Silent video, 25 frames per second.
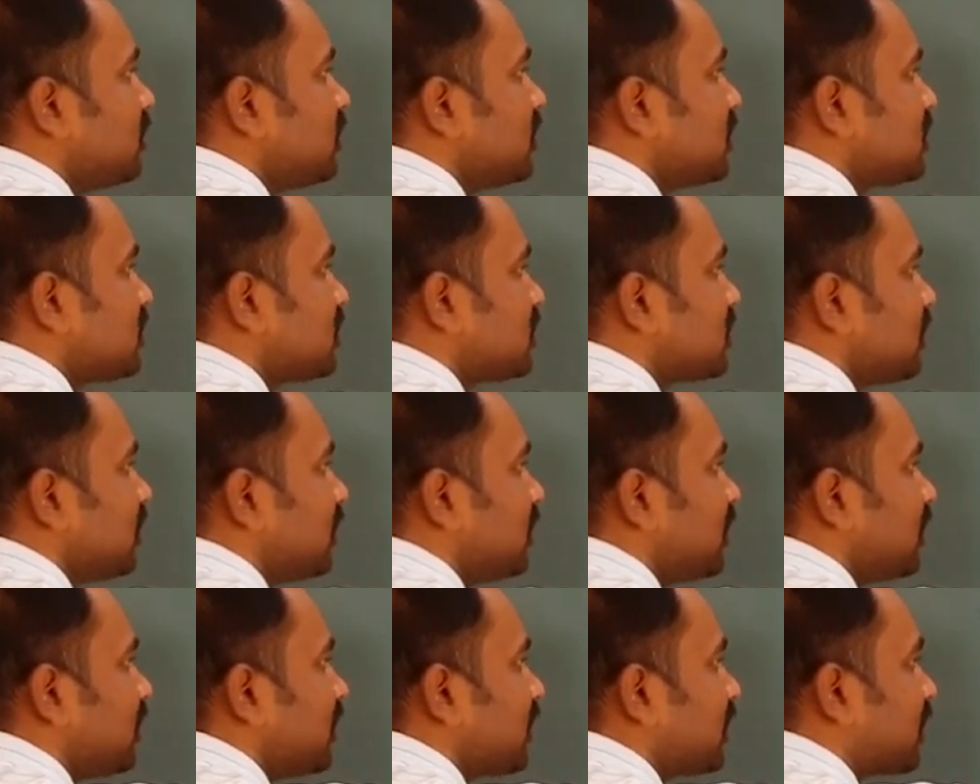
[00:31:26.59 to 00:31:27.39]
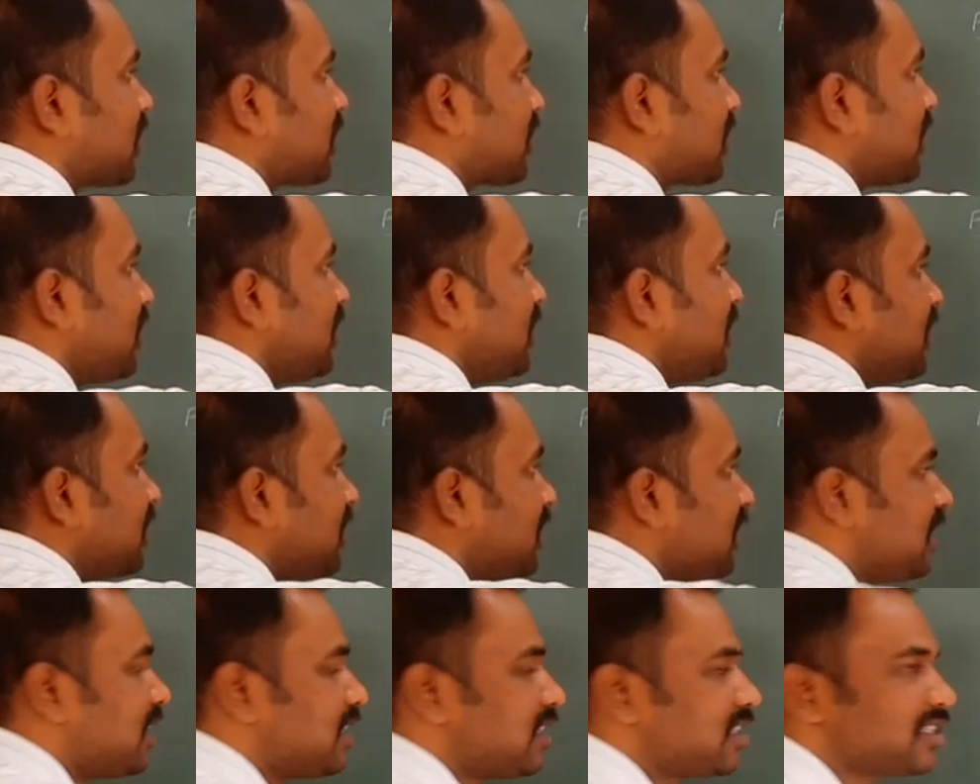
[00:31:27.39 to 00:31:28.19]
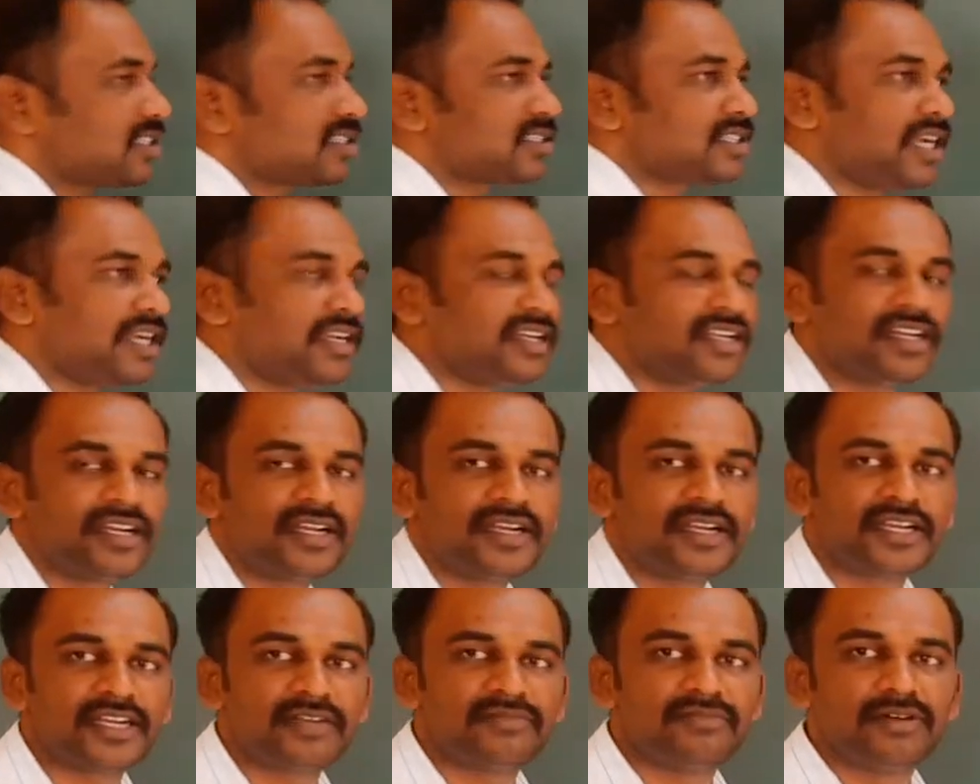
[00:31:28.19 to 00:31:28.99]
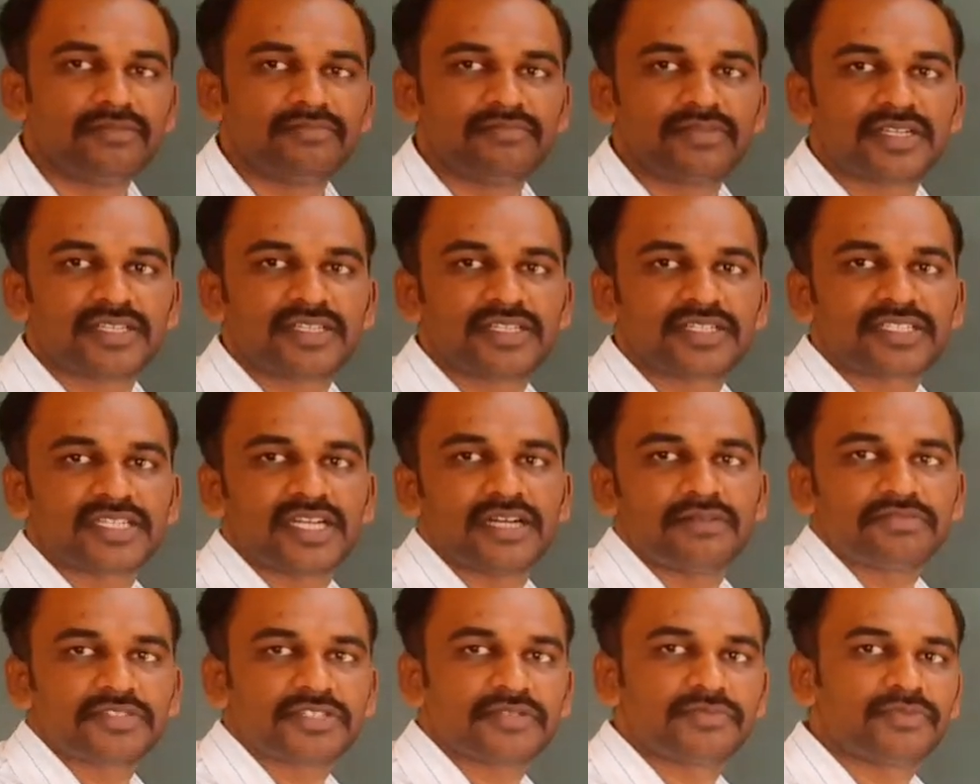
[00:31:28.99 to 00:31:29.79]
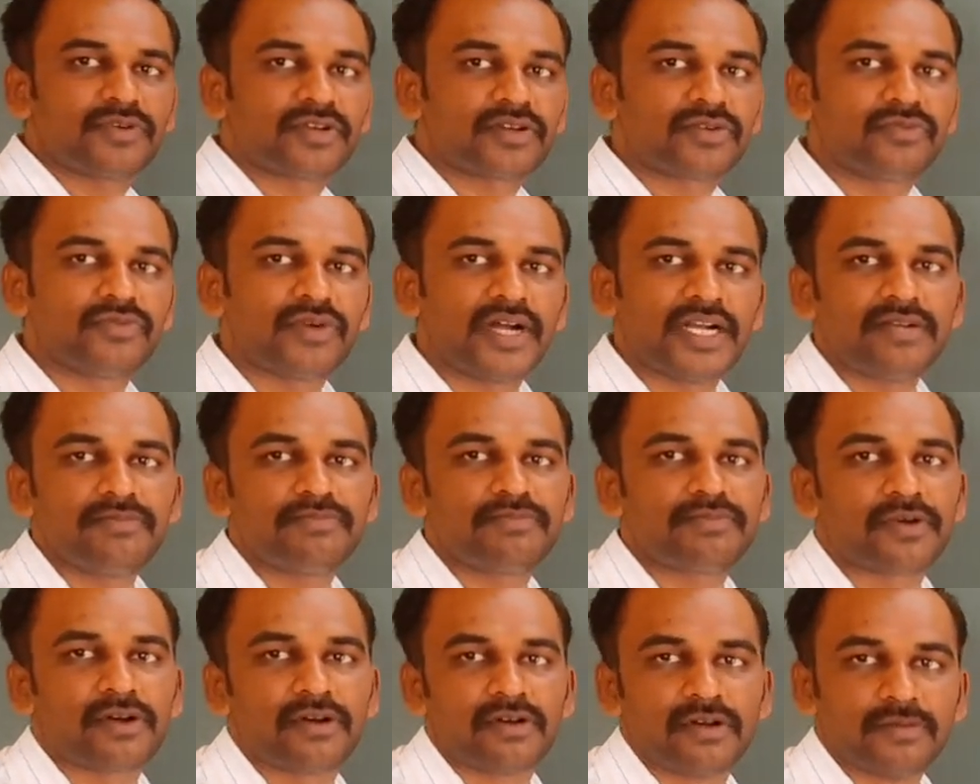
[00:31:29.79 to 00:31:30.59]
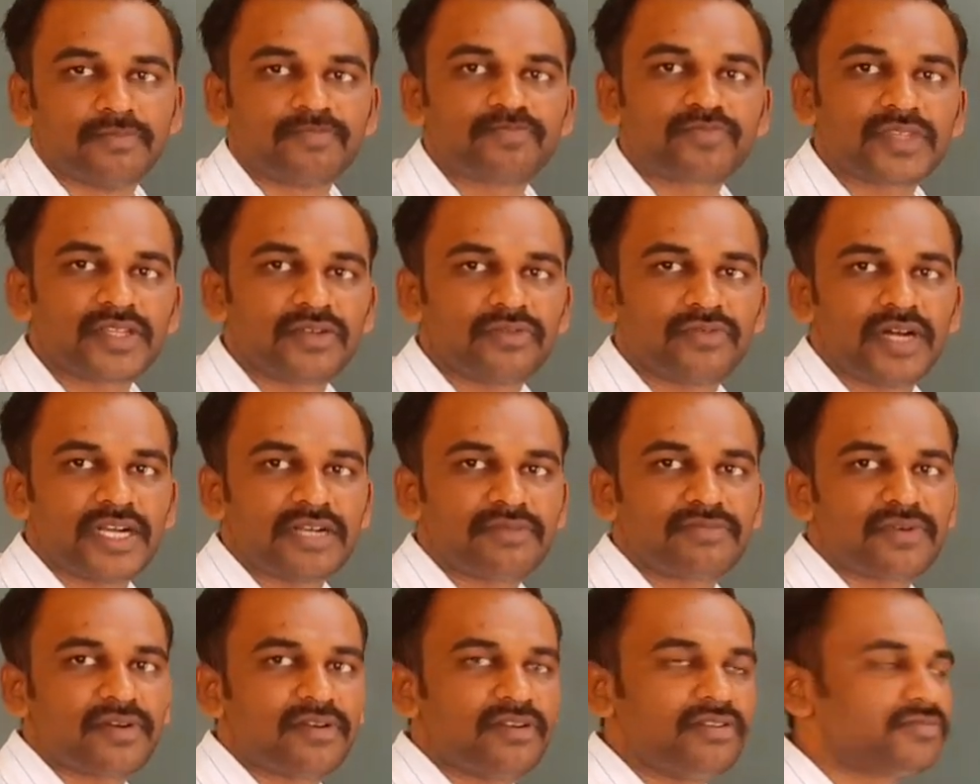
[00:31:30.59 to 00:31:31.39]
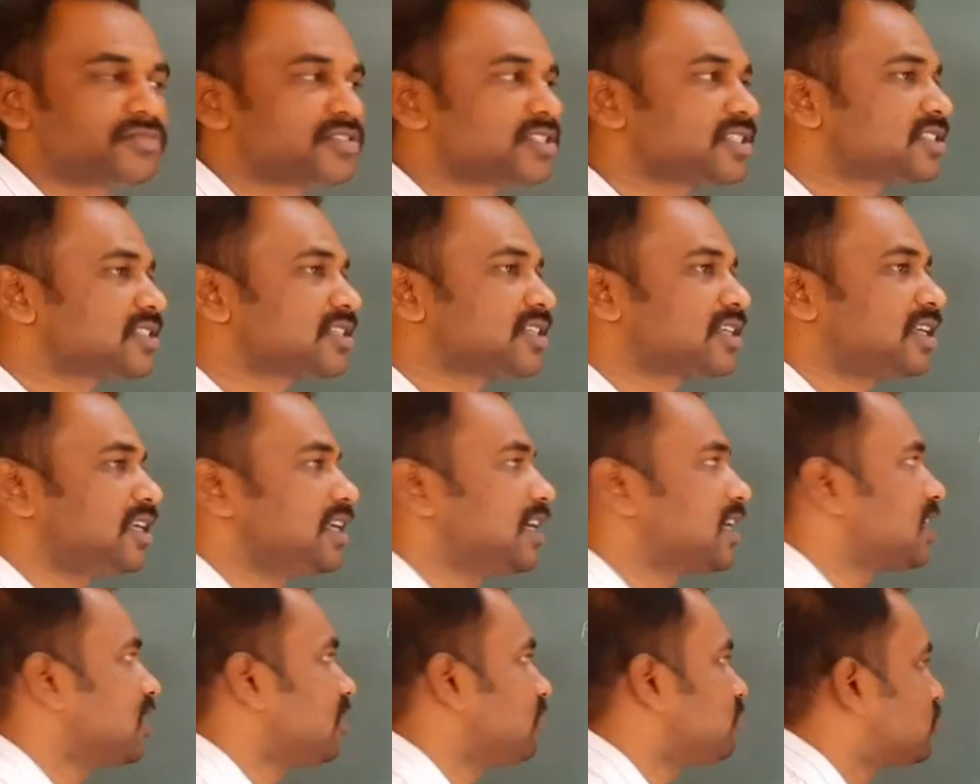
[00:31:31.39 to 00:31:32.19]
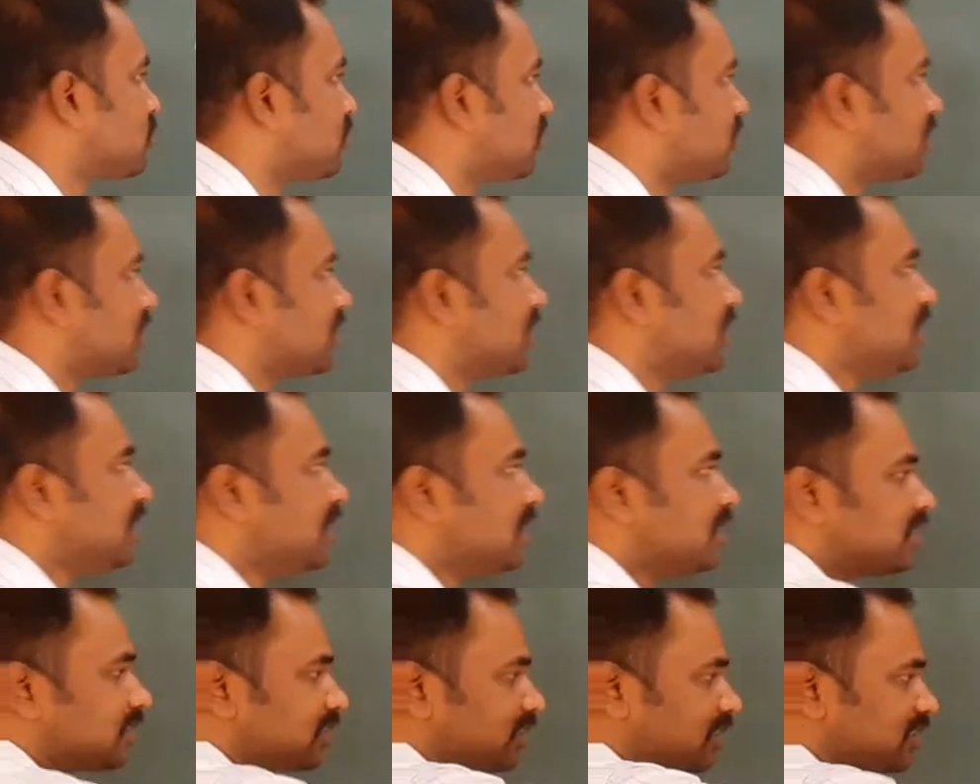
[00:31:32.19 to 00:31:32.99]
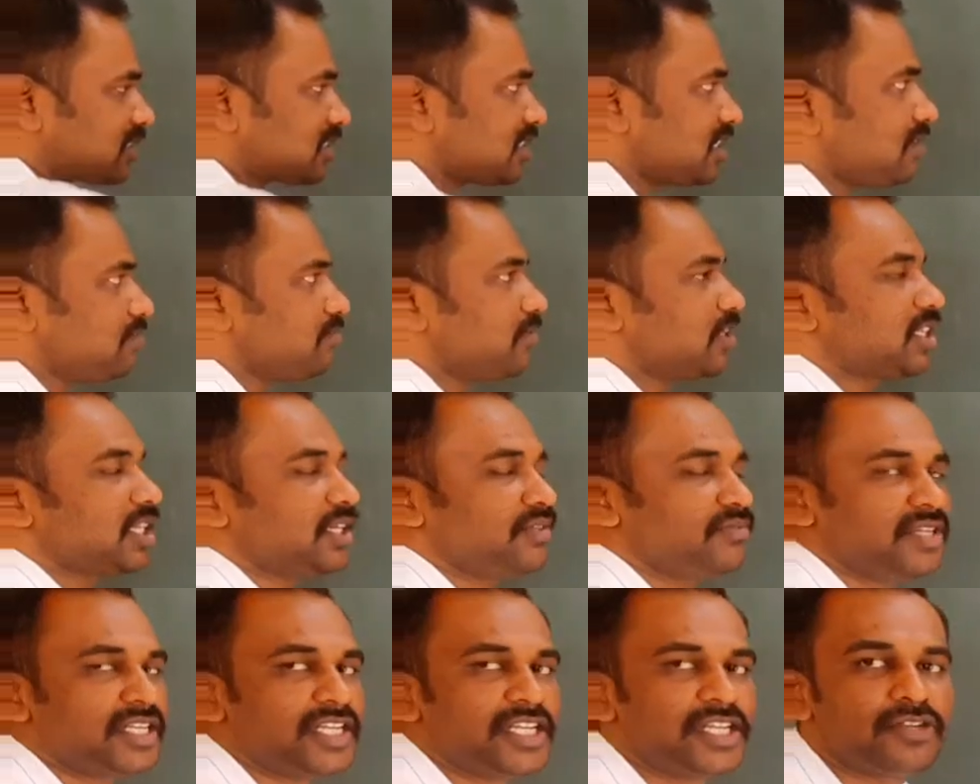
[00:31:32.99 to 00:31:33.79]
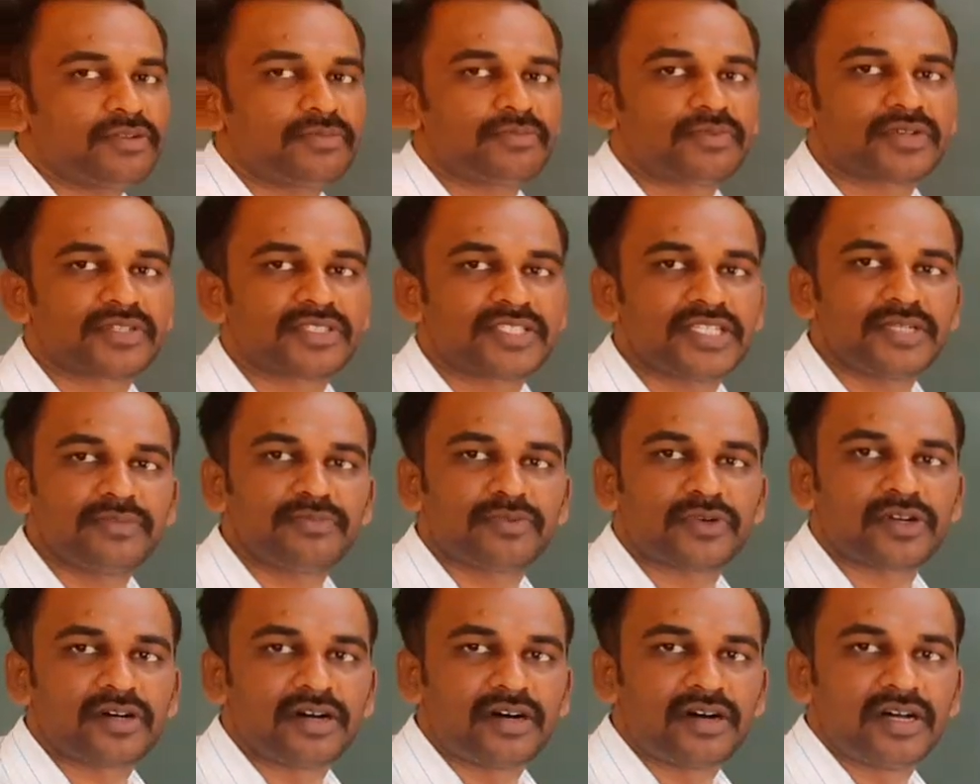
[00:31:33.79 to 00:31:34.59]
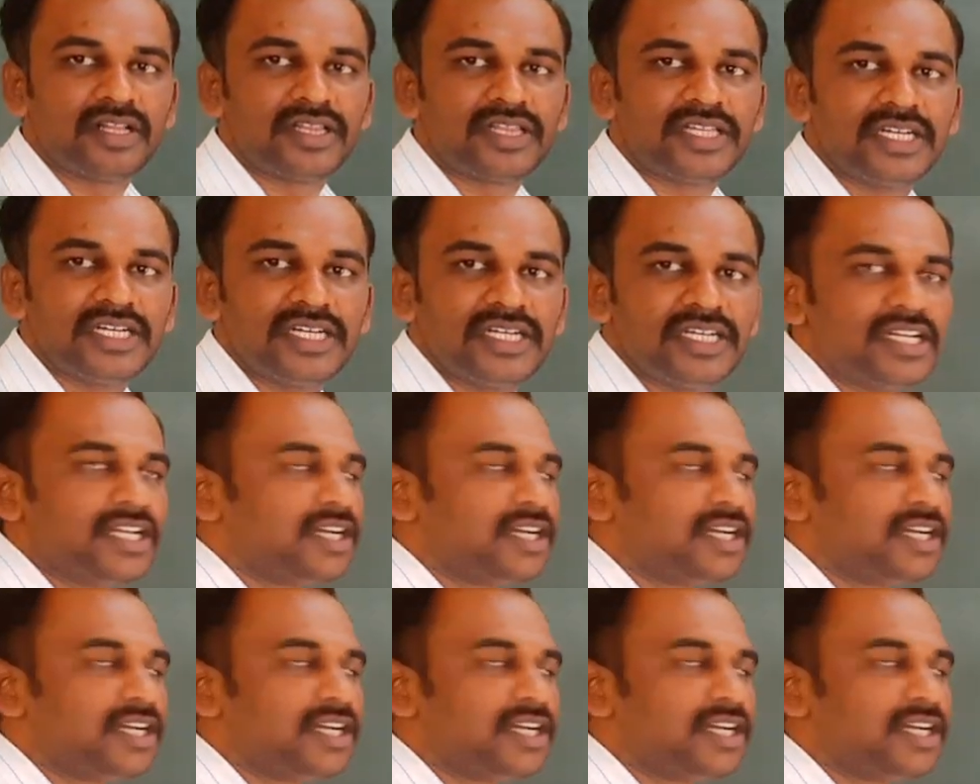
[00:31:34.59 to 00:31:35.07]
You just clearly understand and remember the steps for one problem. One problem, just clearly observe. The same method we need to proceed for all the